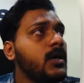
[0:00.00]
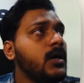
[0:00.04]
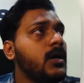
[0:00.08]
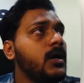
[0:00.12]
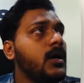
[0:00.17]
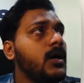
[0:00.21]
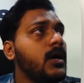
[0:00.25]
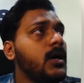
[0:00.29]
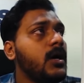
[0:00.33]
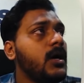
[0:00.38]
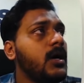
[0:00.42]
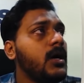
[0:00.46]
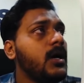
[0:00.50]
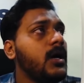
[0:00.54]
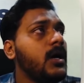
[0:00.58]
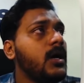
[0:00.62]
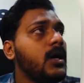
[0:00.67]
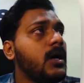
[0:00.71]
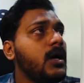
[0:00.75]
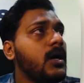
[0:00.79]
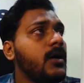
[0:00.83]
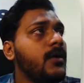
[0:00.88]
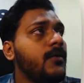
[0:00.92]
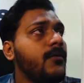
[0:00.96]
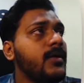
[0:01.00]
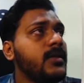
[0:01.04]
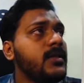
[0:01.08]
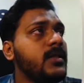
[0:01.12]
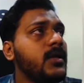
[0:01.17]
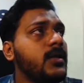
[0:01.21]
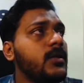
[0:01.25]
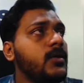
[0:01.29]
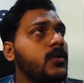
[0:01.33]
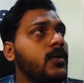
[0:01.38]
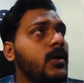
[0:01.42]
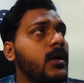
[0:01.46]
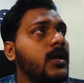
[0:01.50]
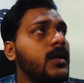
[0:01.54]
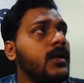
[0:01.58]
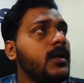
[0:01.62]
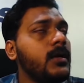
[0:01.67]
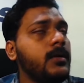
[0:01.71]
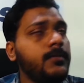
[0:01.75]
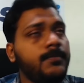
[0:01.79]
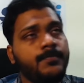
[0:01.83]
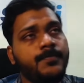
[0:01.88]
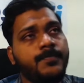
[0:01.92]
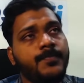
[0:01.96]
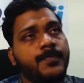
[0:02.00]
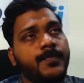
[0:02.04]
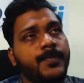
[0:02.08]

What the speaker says: whether you are